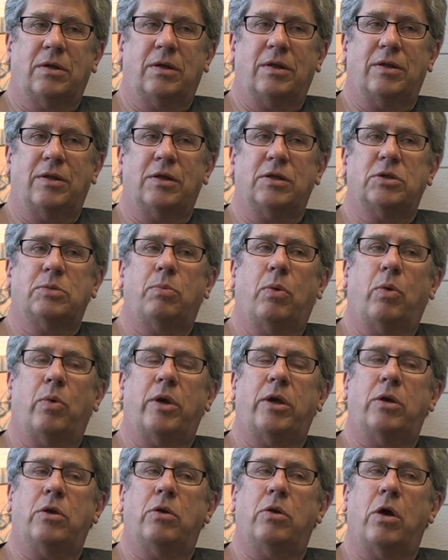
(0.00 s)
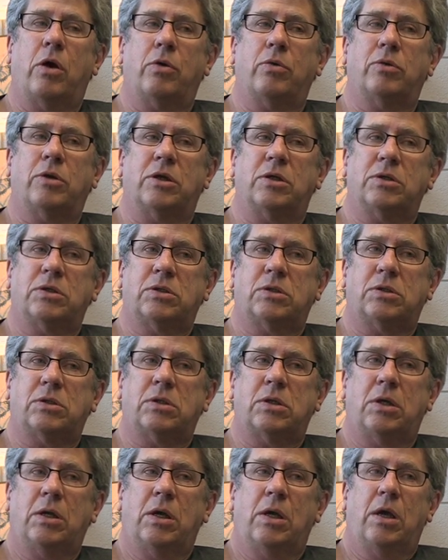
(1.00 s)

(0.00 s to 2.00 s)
at this point, noticed